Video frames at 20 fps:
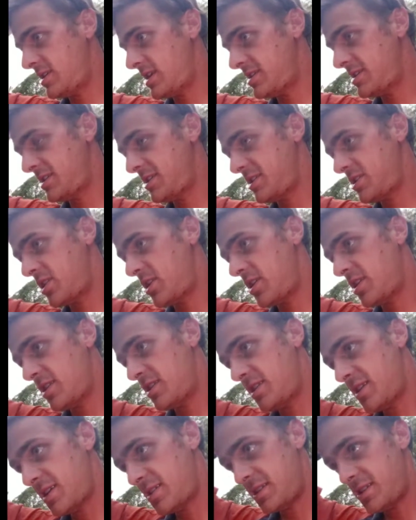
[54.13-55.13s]
Desert
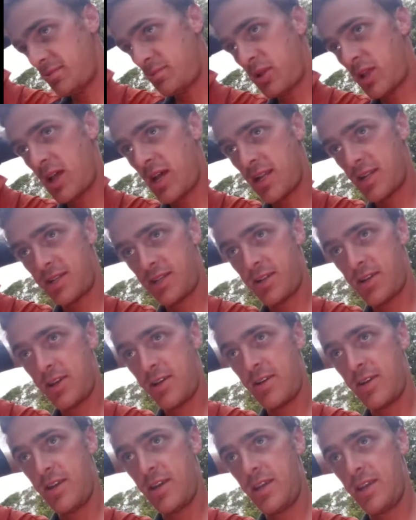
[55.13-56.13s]
Plant
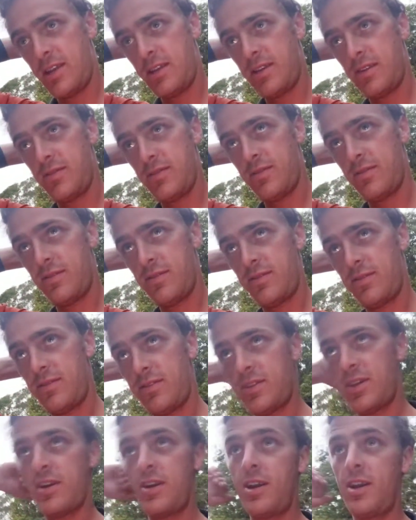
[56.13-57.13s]
Diary.
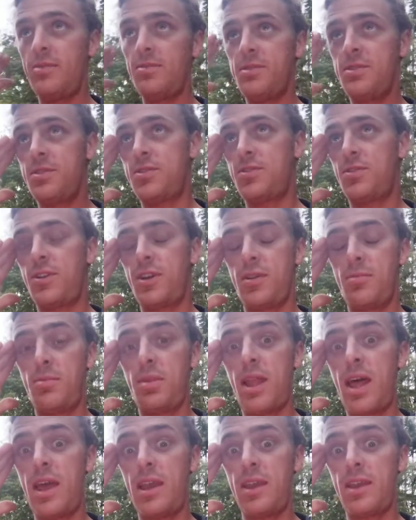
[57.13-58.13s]
Sorry, I'm just drawing
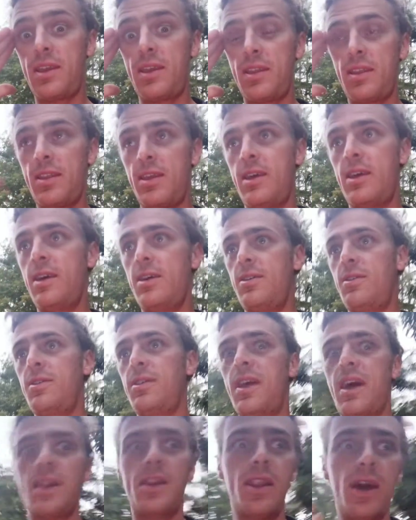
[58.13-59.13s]
a blank there
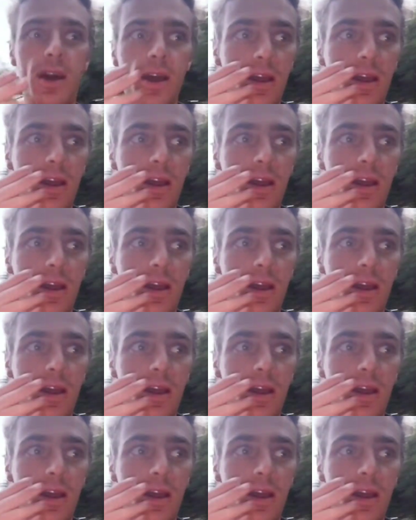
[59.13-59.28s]
on that